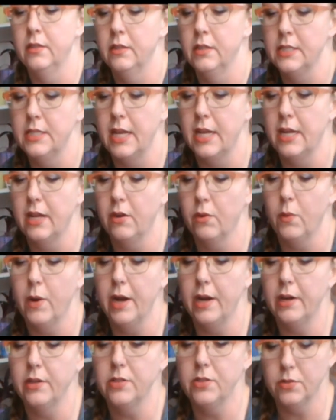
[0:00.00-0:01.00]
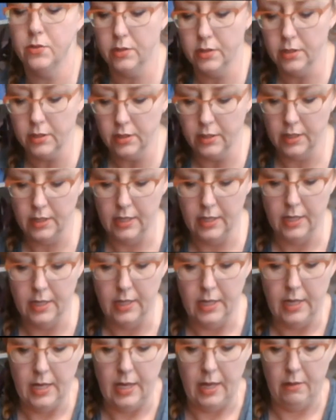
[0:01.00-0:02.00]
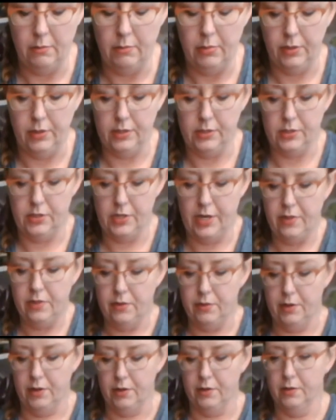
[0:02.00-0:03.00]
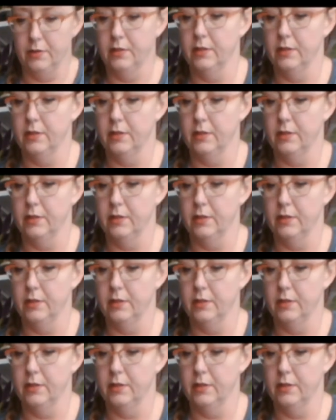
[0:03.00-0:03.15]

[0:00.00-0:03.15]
Take your wire tool and pull it straight through.